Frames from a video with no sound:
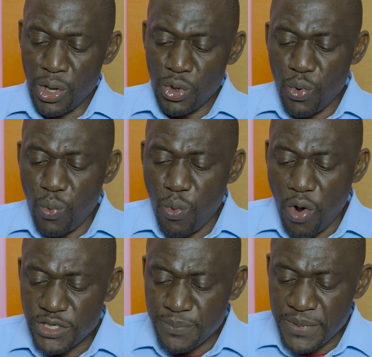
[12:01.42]
You
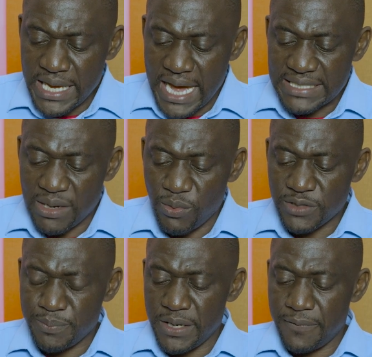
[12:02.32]
watched me as I
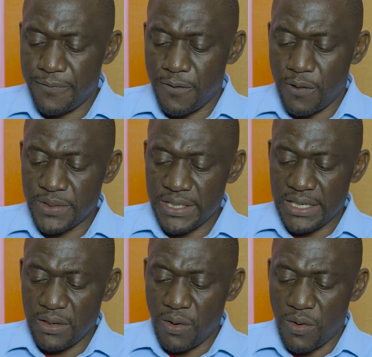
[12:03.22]
was being formed
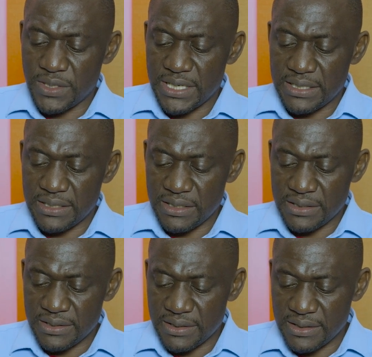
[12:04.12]
in utter
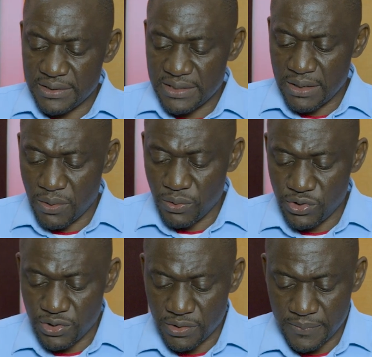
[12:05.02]

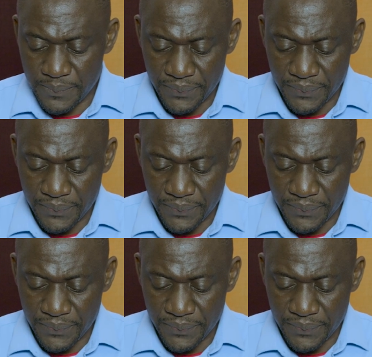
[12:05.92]
seclusion.